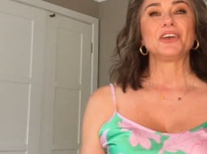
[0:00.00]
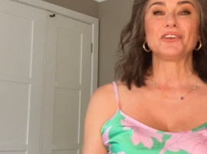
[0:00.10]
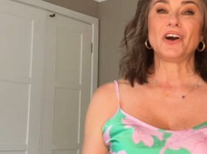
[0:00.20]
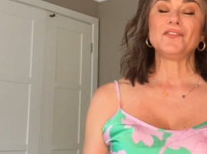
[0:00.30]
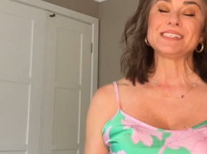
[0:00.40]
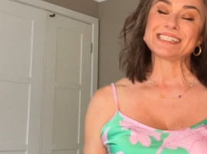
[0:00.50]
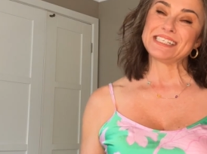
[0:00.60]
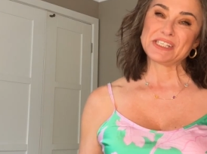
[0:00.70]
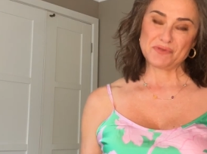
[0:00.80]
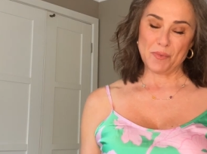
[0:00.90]
could obviously
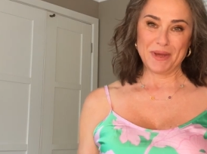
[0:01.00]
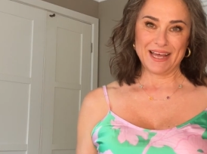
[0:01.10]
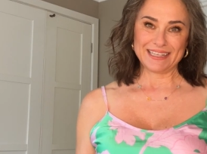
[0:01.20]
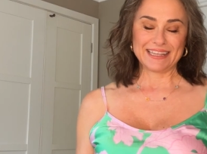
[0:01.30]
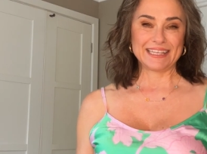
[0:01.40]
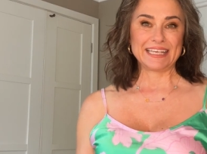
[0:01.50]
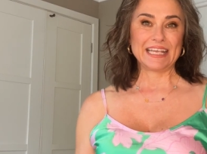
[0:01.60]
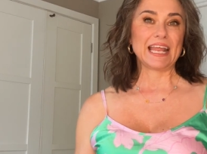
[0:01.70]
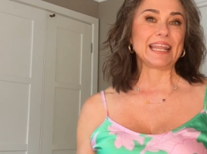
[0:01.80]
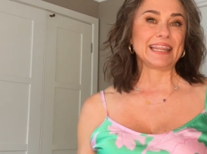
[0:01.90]
swap out
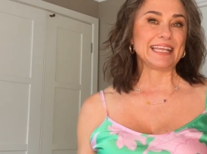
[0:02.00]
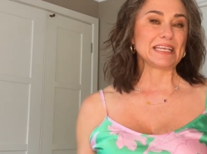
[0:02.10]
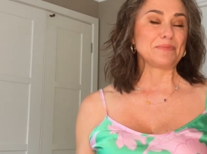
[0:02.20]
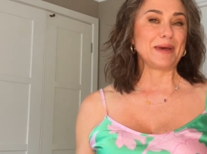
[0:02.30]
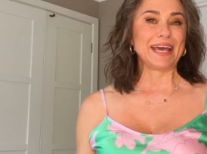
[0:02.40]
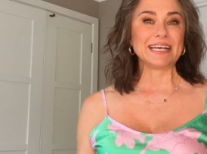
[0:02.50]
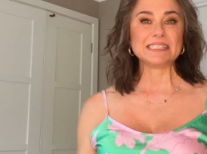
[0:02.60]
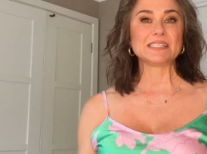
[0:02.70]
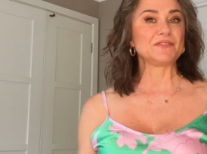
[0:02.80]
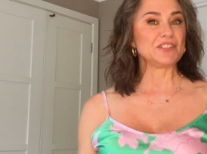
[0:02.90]
the linen
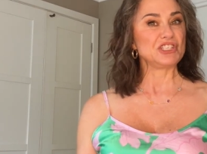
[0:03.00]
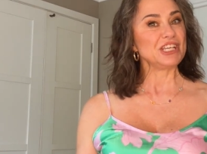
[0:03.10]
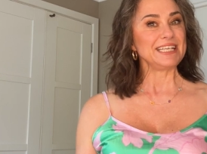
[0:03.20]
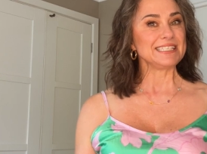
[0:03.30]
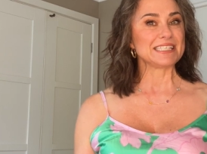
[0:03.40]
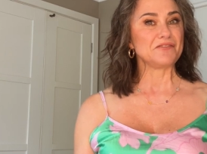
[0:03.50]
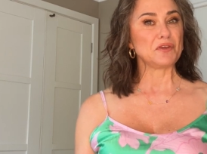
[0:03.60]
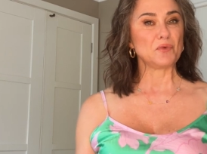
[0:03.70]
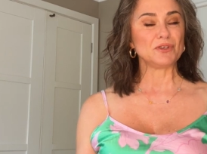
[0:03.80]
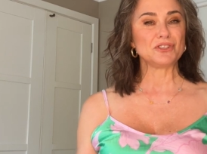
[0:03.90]
pants for jeans if
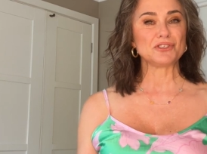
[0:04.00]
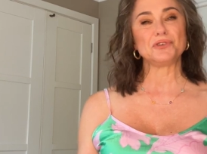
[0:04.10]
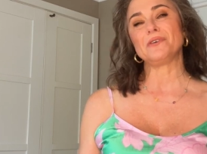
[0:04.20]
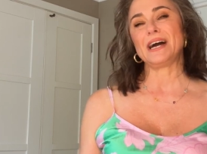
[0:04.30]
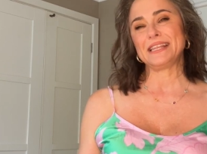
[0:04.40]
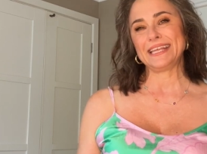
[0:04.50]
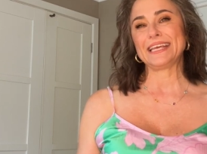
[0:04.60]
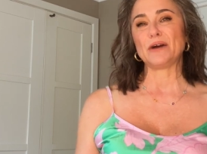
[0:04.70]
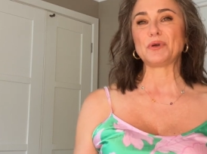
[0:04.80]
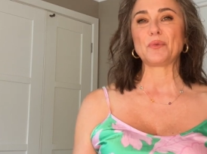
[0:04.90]
you want to. I
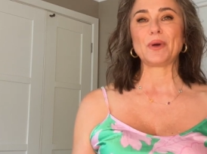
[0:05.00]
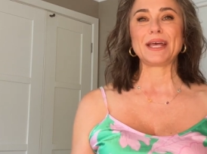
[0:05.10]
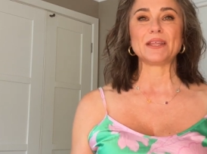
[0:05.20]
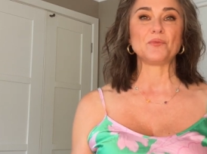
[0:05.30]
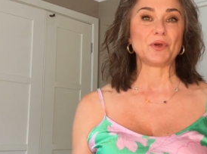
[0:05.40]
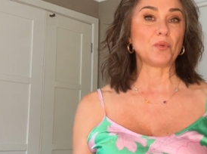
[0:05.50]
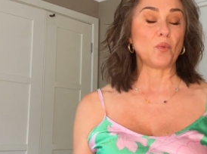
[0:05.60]
think I would wear them with